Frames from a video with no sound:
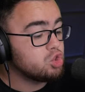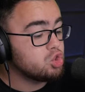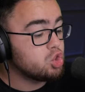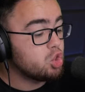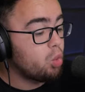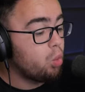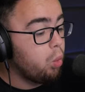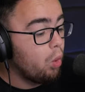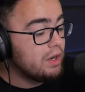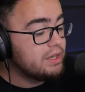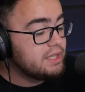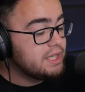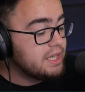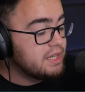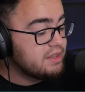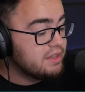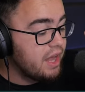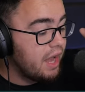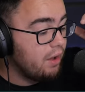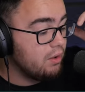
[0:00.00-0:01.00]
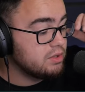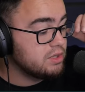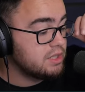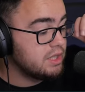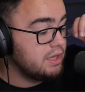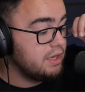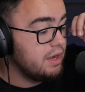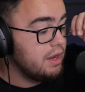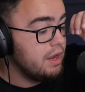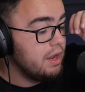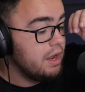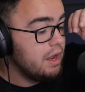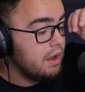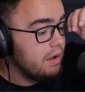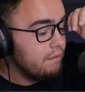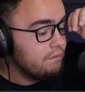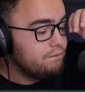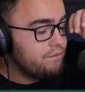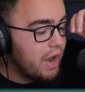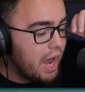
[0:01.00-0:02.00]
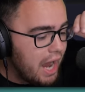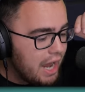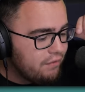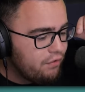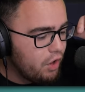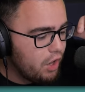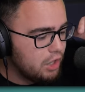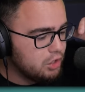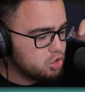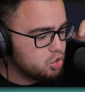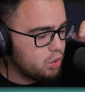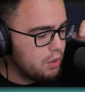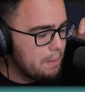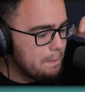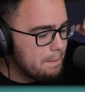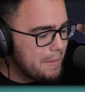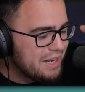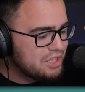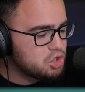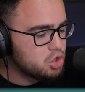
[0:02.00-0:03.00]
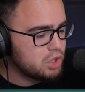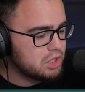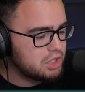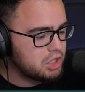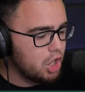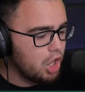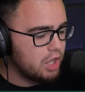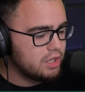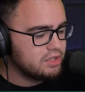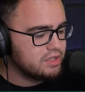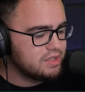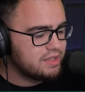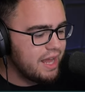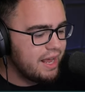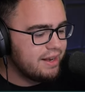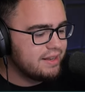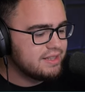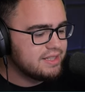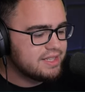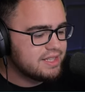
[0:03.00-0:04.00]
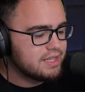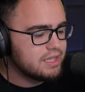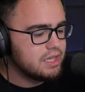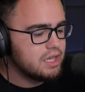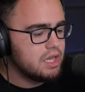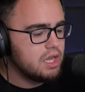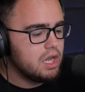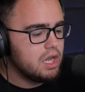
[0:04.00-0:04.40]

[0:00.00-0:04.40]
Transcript: 20,500 metric tons. That is